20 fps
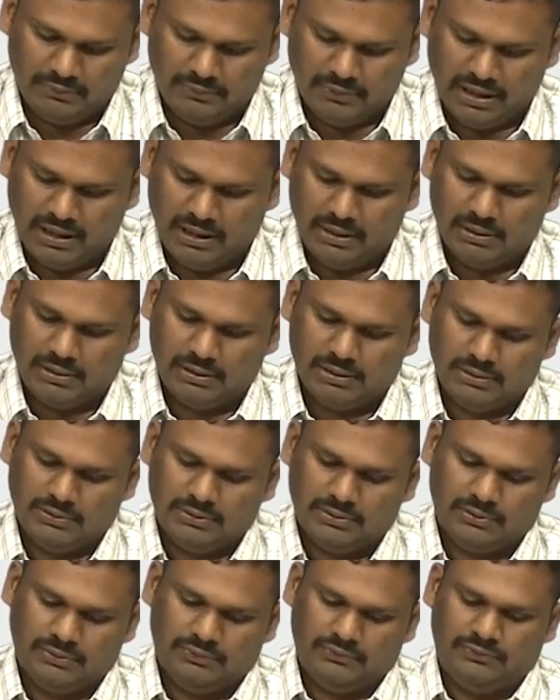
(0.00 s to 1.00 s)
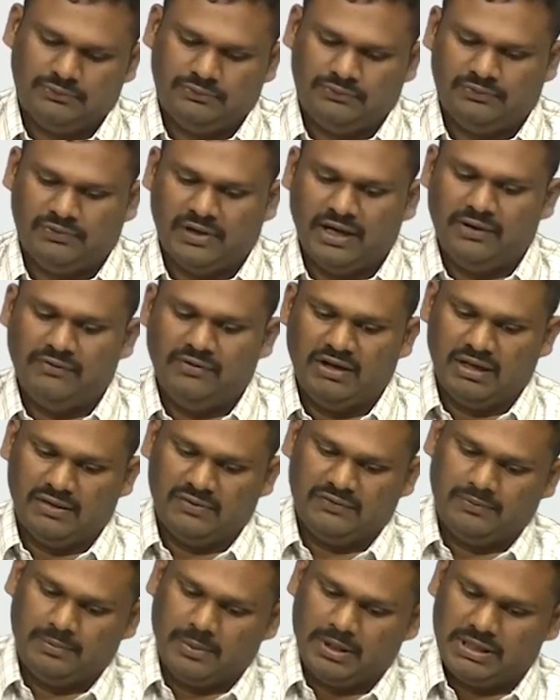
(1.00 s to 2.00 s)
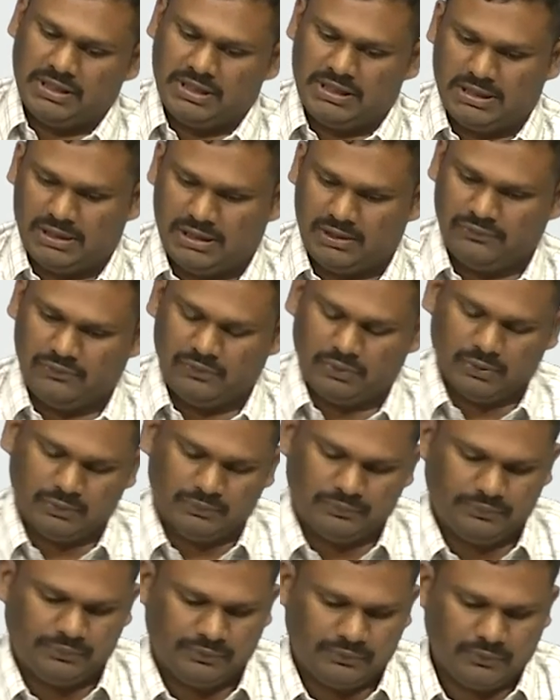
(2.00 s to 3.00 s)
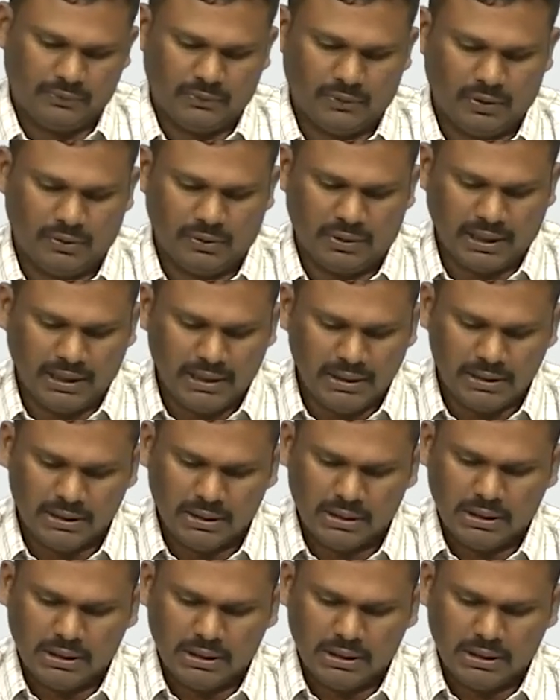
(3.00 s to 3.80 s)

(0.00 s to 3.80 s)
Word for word: way of partitioning 4. Okay.